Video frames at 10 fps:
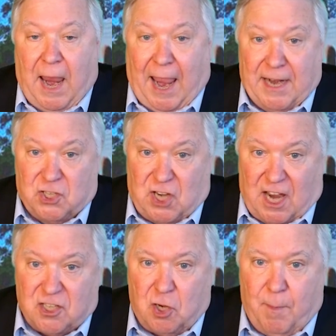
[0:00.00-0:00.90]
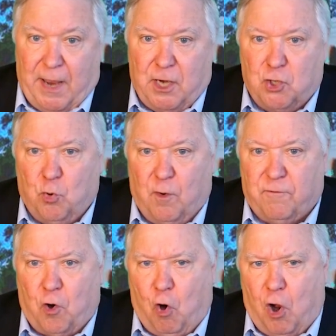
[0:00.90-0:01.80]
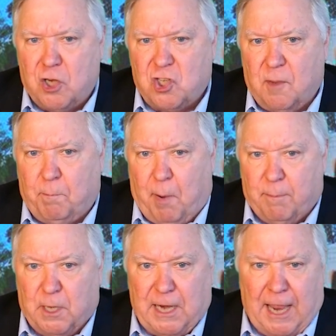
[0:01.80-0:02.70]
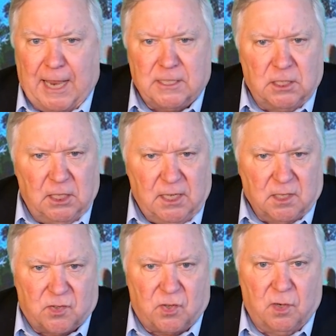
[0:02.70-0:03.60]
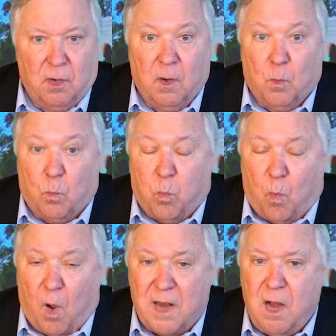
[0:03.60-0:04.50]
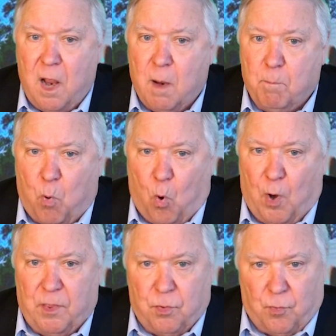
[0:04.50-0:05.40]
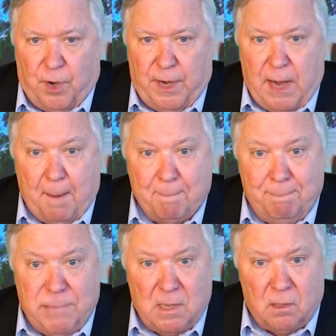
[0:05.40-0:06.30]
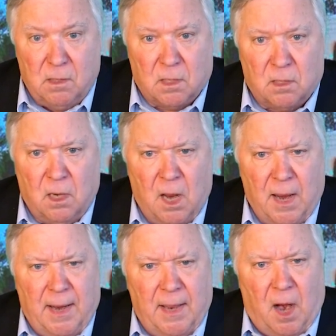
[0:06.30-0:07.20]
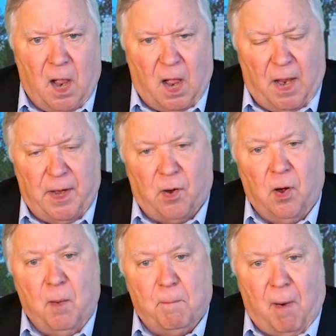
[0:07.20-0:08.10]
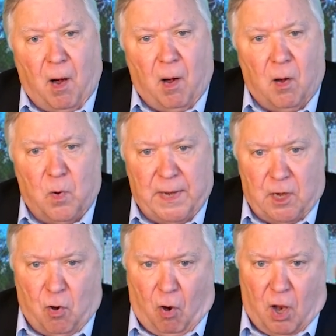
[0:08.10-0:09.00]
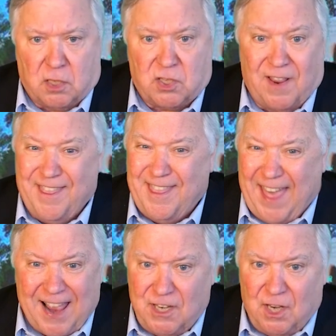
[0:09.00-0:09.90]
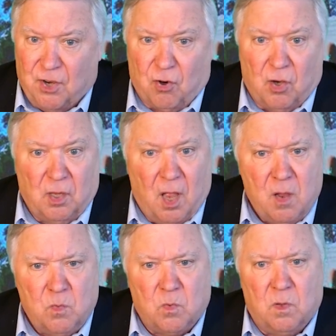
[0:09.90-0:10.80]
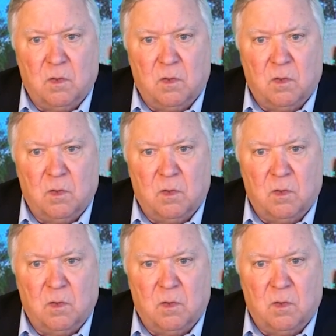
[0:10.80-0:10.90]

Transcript: and is estimated to have cost the public at least 1.3 billion in higher borrowing costs that year alone.